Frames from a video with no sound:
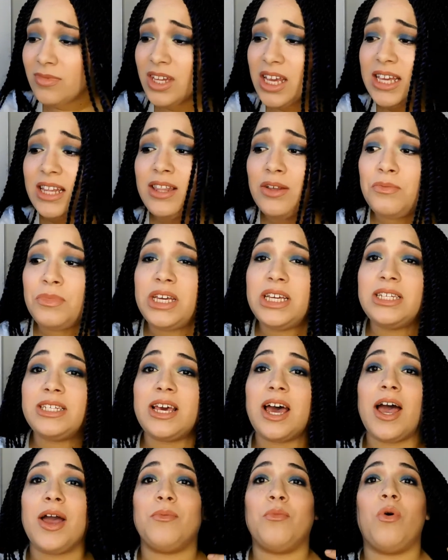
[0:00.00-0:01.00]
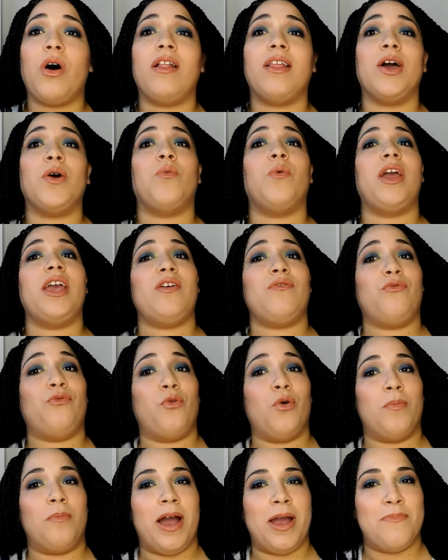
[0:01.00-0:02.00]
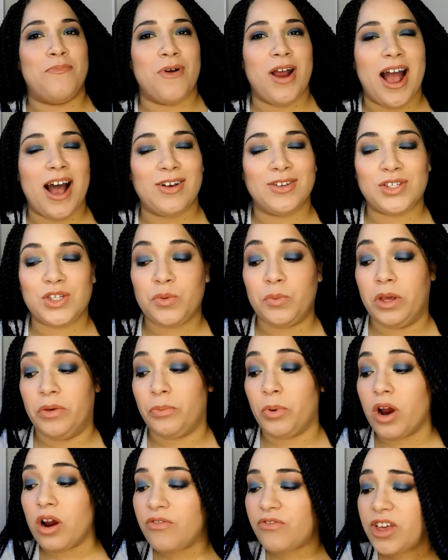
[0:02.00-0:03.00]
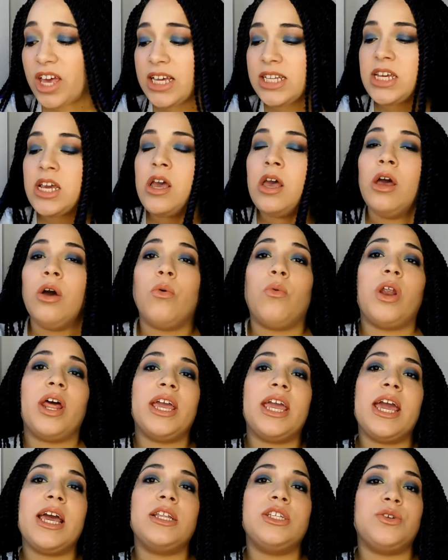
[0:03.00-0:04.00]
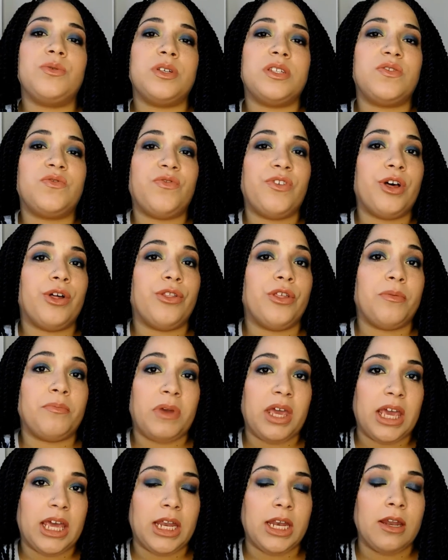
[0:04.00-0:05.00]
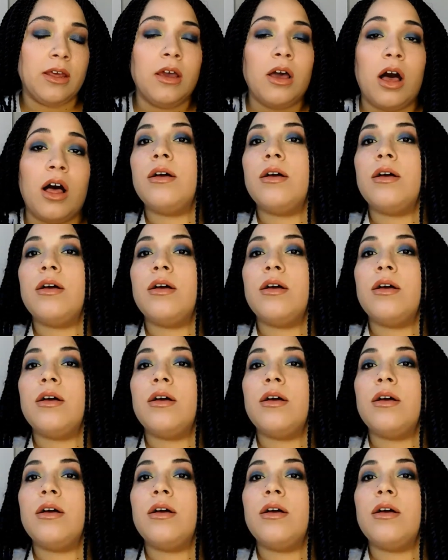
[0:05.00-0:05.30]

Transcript: in the meantime, while I wait for my brows to be perfect, what I can do is fill them in.